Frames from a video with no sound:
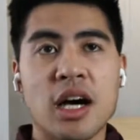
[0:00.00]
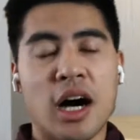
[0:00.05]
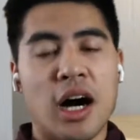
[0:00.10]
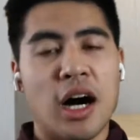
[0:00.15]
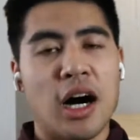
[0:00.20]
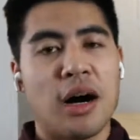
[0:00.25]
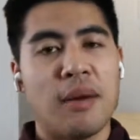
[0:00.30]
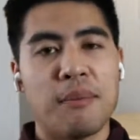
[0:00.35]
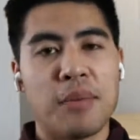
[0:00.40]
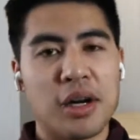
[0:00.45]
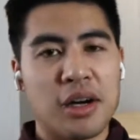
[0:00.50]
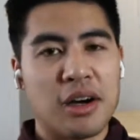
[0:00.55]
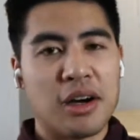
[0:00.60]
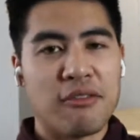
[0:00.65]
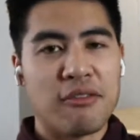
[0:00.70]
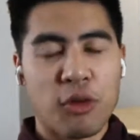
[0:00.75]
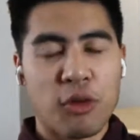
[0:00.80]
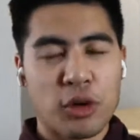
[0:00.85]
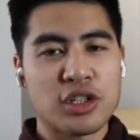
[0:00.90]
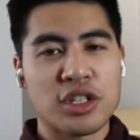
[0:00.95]
But
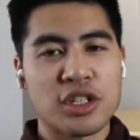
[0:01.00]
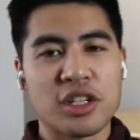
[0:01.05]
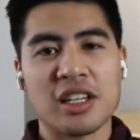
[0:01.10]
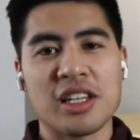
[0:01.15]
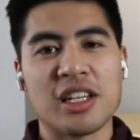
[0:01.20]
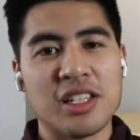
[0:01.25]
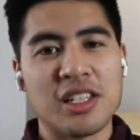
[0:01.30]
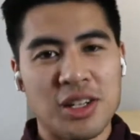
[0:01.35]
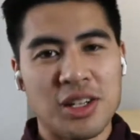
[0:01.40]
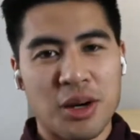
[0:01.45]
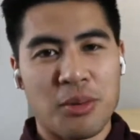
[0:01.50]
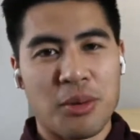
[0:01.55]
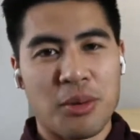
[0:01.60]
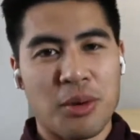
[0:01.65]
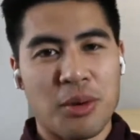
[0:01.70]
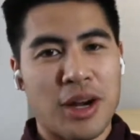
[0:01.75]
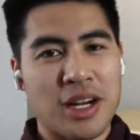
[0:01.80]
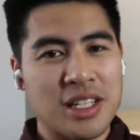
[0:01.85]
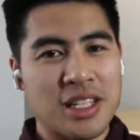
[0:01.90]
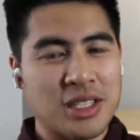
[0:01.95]
unfortunately, we're
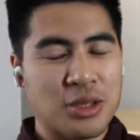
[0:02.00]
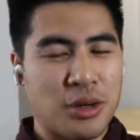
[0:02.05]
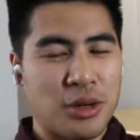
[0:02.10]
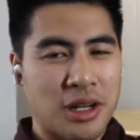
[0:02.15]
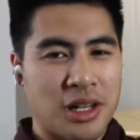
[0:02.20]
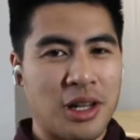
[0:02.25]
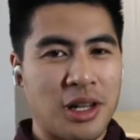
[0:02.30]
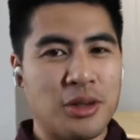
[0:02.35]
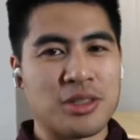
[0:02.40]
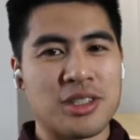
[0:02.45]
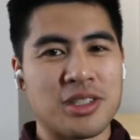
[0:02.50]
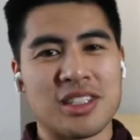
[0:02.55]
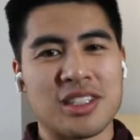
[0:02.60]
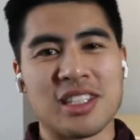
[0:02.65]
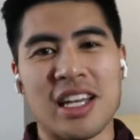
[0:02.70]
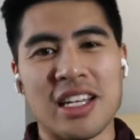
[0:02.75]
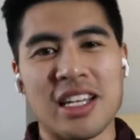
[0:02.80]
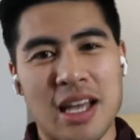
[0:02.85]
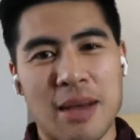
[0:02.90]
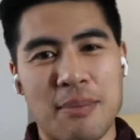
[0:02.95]
running to a close on
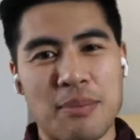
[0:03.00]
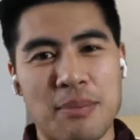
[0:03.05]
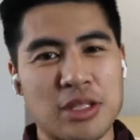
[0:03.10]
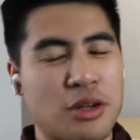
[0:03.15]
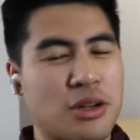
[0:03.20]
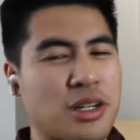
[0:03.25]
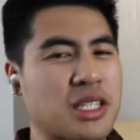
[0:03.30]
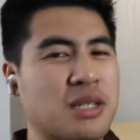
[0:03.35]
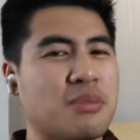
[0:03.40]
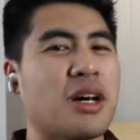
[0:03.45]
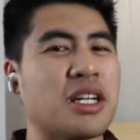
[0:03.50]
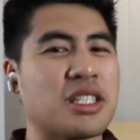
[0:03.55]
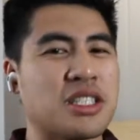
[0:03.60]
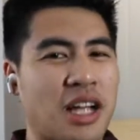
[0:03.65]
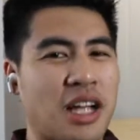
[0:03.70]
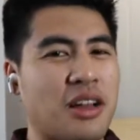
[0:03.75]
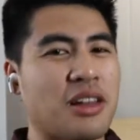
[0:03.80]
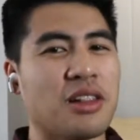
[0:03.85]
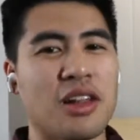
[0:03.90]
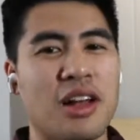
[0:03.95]
today's episode. As much
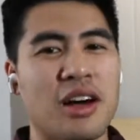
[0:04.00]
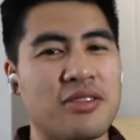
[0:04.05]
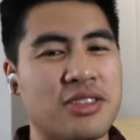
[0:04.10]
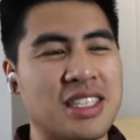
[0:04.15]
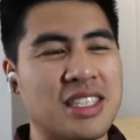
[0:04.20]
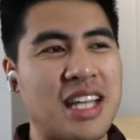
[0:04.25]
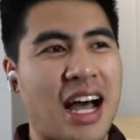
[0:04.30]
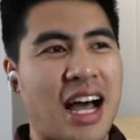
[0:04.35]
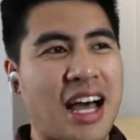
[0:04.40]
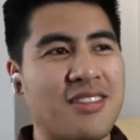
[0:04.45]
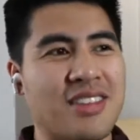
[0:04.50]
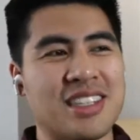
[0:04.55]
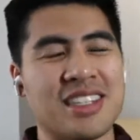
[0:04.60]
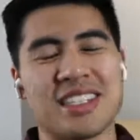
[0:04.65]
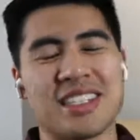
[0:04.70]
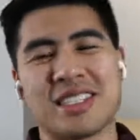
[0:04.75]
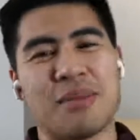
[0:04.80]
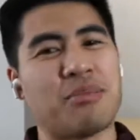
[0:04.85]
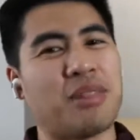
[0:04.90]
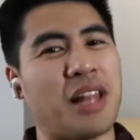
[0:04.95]
as I love to dive into
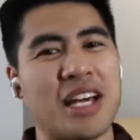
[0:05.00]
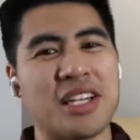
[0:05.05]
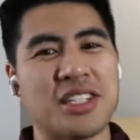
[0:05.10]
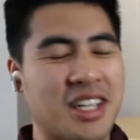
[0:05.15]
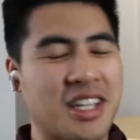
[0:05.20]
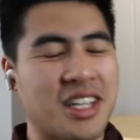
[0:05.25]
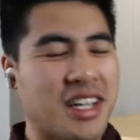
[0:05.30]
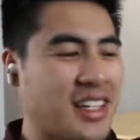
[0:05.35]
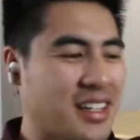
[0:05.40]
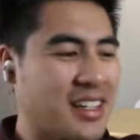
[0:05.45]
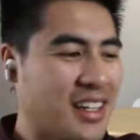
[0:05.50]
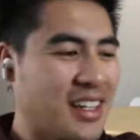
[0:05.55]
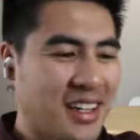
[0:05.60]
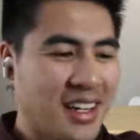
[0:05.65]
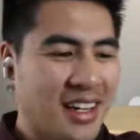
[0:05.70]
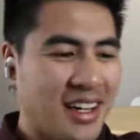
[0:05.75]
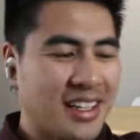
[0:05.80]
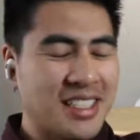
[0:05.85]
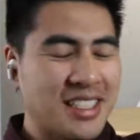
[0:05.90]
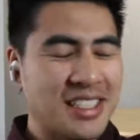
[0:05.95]
supply chain,
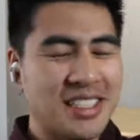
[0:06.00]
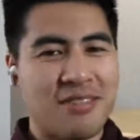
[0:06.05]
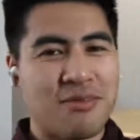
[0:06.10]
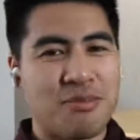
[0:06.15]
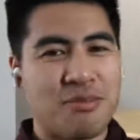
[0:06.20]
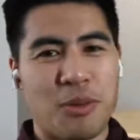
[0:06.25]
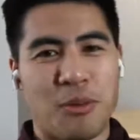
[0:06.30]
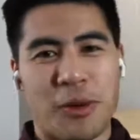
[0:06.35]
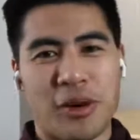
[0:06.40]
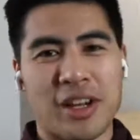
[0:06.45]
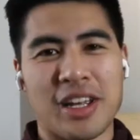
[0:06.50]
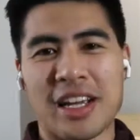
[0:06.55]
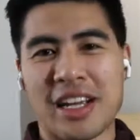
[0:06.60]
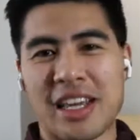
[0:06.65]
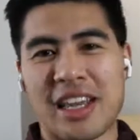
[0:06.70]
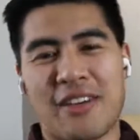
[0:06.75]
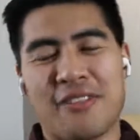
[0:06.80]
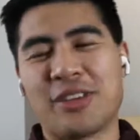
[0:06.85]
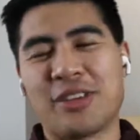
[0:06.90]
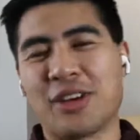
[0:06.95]
since I've been working in
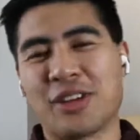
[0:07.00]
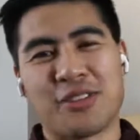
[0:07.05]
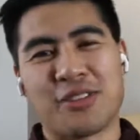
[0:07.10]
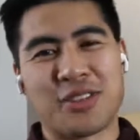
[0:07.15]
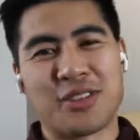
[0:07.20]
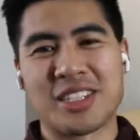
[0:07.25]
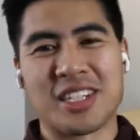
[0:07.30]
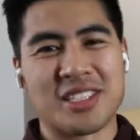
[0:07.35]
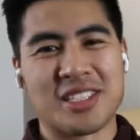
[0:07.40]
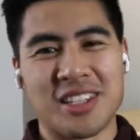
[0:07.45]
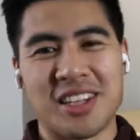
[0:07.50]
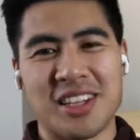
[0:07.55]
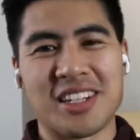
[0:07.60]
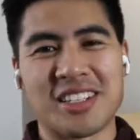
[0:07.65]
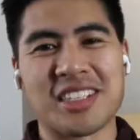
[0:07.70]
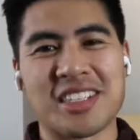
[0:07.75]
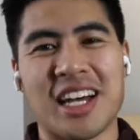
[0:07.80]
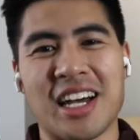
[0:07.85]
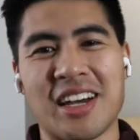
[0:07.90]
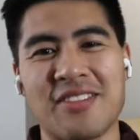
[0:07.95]
that field for such a
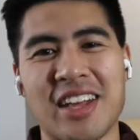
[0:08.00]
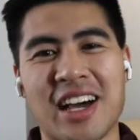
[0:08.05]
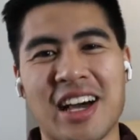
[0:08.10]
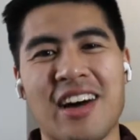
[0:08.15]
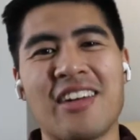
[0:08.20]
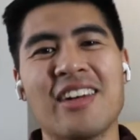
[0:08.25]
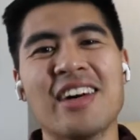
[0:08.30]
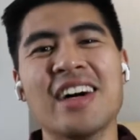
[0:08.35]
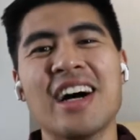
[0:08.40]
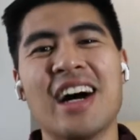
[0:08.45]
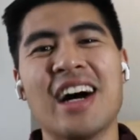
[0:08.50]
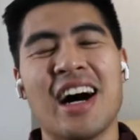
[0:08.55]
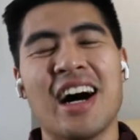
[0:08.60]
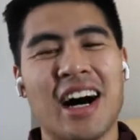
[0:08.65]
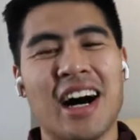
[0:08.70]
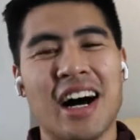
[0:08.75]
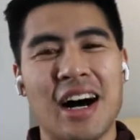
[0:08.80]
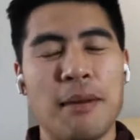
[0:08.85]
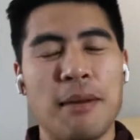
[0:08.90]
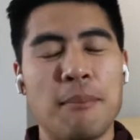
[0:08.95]
long time now.
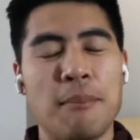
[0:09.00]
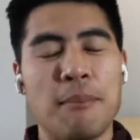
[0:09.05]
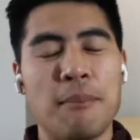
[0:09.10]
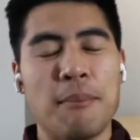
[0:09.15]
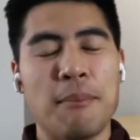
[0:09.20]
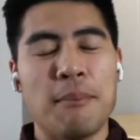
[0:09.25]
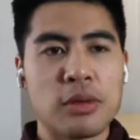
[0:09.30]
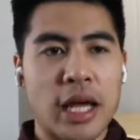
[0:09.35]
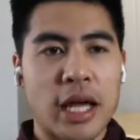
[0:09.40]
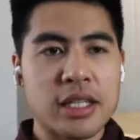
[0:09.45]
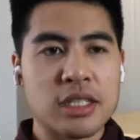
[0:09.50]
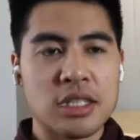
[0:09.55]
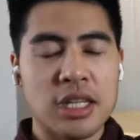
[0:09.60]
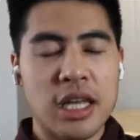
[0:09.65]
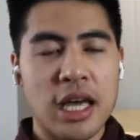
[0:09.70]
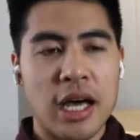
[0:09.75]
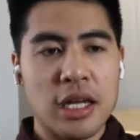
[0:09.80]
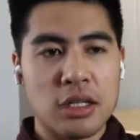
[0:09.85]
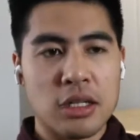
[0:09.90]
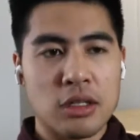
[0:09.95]
But I'd like to
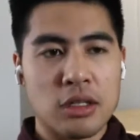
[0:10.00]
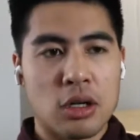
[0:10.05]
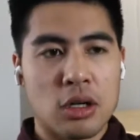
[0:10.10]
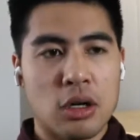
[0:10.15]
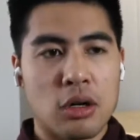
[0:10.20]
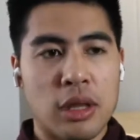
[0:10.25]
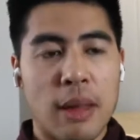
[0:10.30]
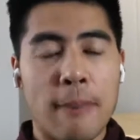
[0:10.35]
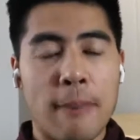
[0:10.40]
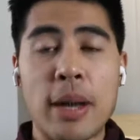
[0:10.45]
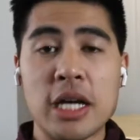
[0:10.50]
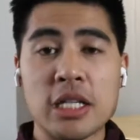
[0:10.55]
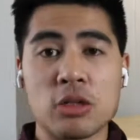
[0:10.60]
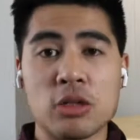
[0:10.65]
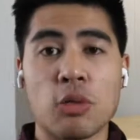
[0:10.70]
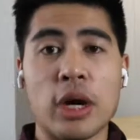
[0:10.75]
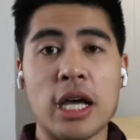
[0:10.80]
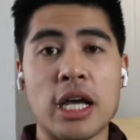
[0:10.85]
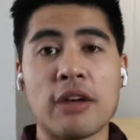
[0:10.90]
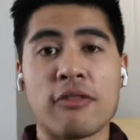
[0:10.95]
get, the best
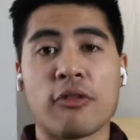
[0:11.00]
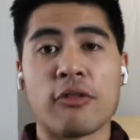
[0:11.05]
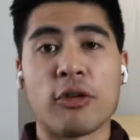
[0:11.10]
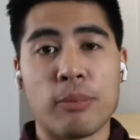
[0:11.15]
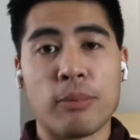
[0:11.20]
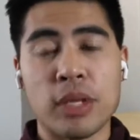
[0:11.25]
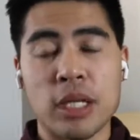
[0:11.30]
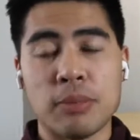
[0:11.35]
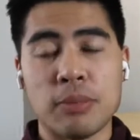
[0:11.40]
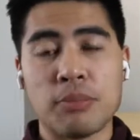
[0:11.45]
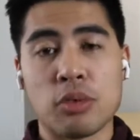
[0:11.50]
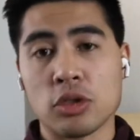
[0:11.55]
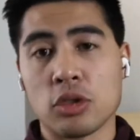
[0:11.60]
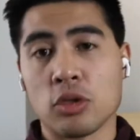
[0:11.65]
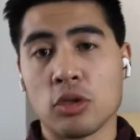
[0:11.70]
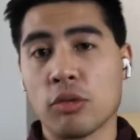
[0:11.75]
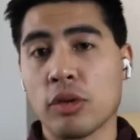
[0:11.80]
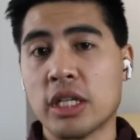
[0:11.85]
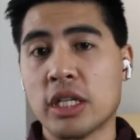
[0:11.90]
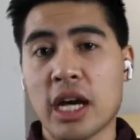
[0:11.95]
way for people
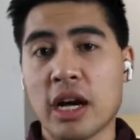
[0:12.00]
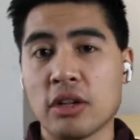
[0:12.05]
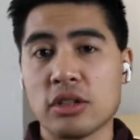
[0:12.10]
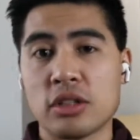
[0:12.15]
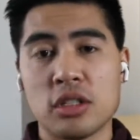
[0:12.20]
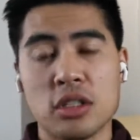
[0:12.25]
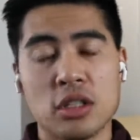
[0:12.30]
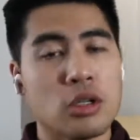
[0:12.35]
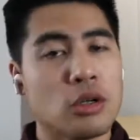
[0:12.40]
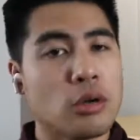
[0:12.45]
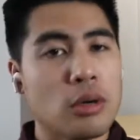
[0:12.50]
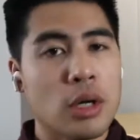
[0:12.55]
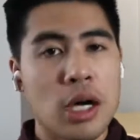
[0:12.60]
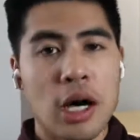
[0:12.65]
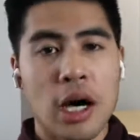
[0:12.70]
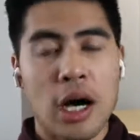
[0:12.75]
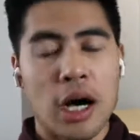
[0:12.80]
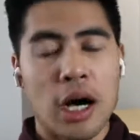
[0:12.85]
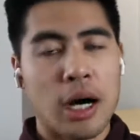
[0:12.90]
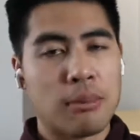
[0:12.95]
to reach out to you,
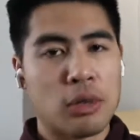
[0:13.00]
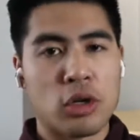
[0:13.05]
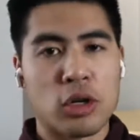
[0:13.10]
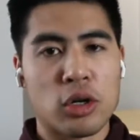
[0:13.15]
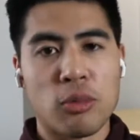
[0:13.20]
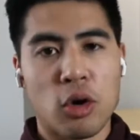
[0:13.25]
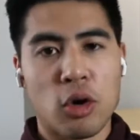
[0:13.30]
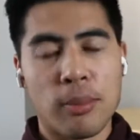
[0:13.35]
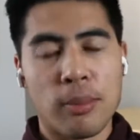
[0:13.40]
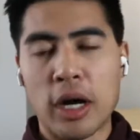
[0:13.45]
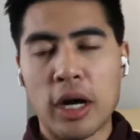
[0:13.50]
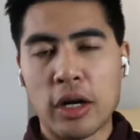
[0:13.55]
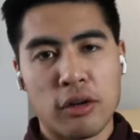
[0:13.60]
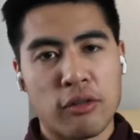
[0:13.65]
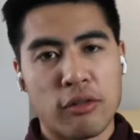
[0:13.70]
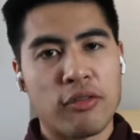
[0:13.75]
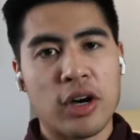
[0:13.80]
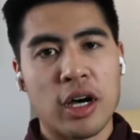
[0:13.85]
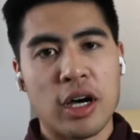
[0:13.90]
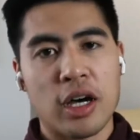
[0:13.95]
learn more about
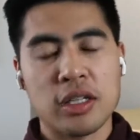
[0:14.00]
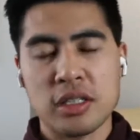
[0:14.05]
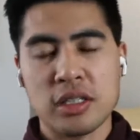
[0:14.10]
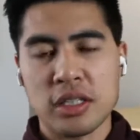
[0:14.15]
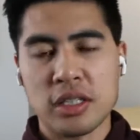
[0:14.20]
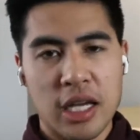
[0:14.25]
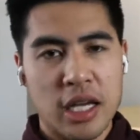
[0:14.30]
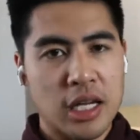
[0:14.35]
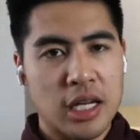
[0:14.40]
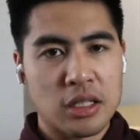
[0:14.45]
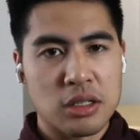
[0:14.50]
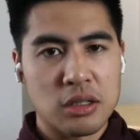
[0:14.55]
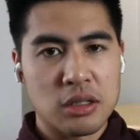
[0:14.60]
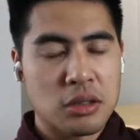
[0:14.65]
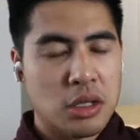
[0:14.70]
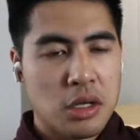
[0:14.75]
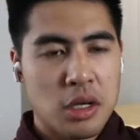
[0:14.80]
your fund, and